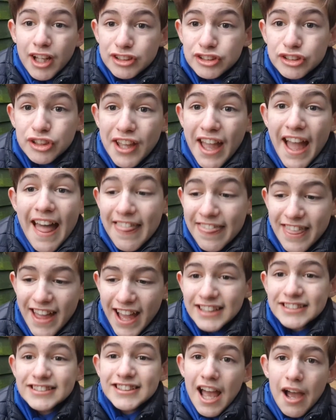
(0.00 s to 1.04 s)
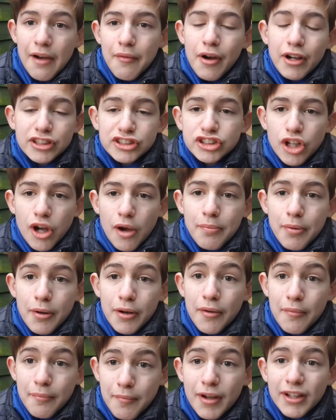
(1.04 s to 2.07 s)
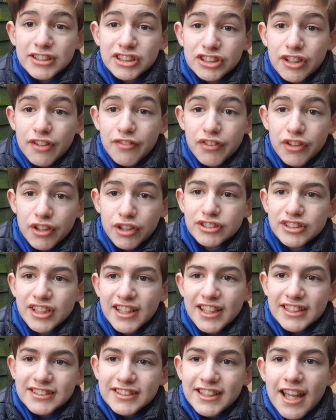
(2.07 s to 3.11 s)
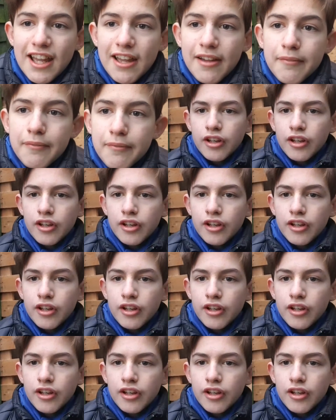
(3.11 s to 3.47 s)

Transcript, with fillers: so yeah that's how I sharpen my stuff using this kit